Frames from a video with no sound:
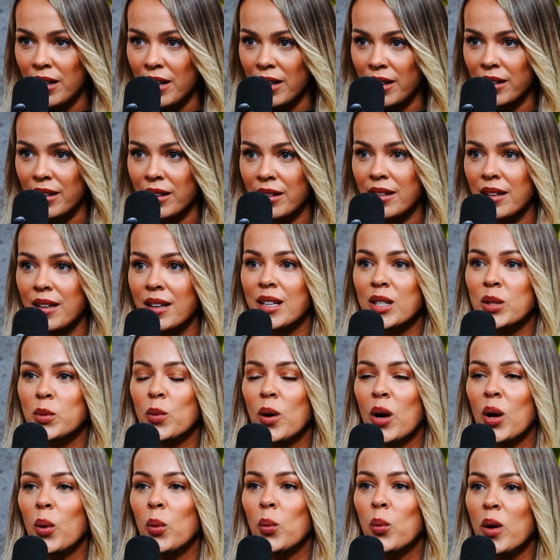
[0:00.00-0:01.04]
on things
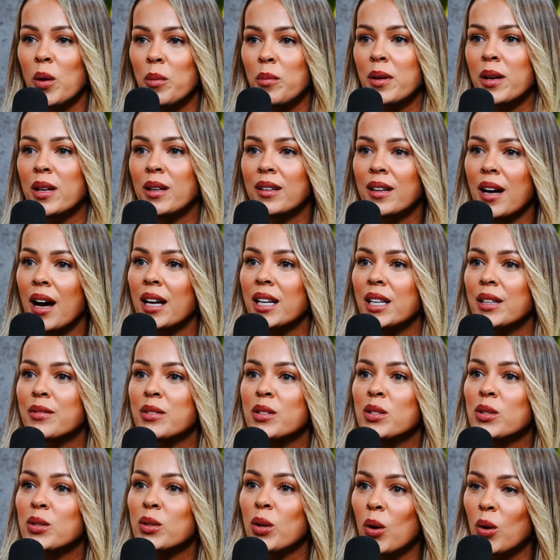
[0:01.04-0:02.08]
while women kind of
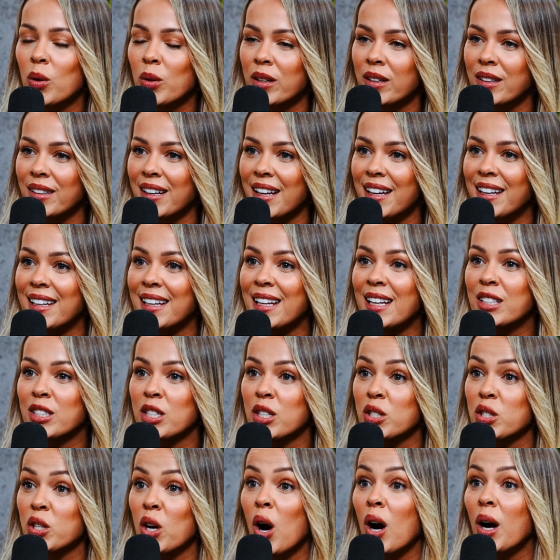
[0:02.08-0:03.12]
sulk and need to
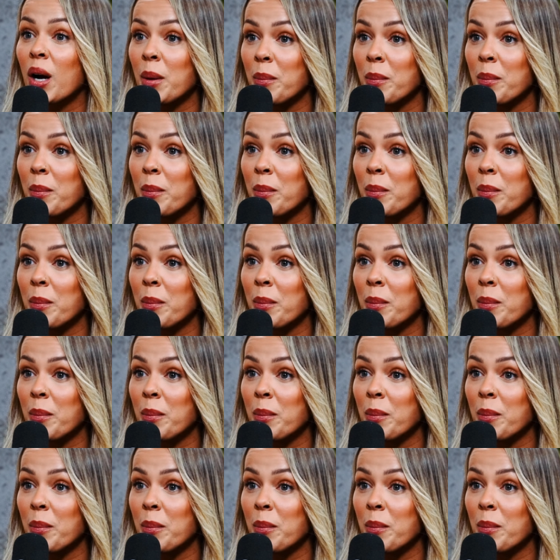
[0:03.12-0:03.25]
talk